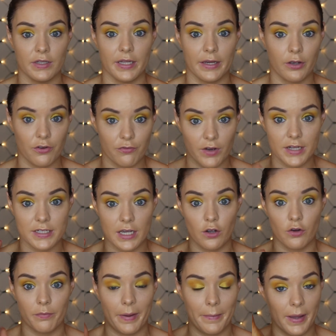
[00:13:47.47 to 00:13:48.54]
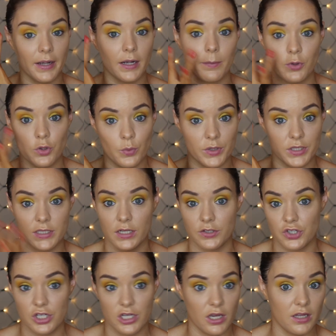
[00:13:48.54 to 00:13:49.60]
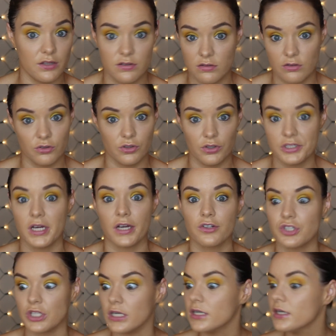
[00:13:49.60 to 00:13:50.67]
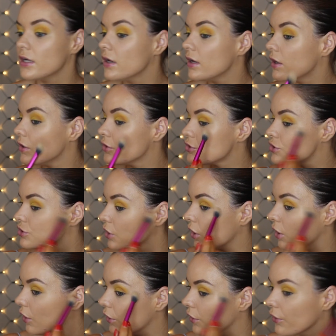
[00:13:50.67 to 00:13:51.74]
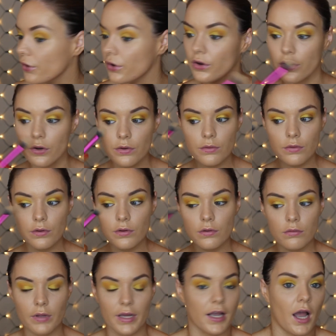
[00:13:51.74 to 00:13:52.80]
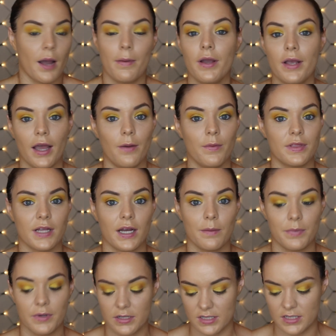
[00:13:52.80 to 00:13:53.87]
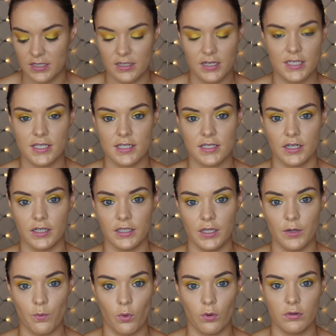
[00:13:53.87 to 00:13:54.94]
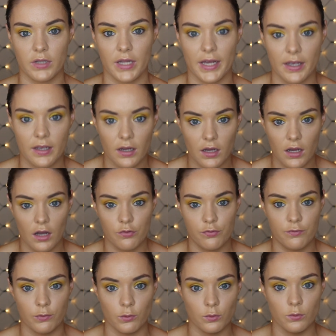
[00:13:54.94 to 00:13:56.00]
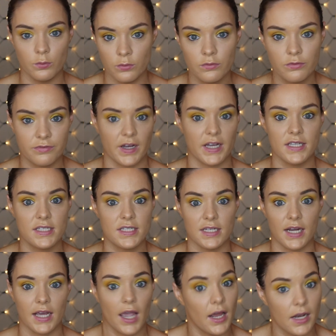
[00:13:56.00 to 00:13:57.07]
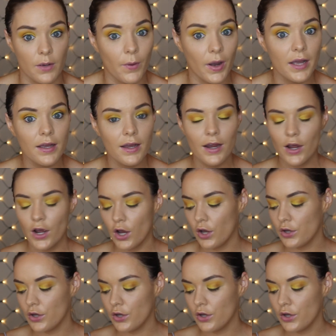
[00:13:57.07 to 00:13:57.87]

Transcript: Like, if I take off my makeup and you were to touch it, it's got no texture. So like, I'm okay with that because I didn't necessarily want like a full face today anyway.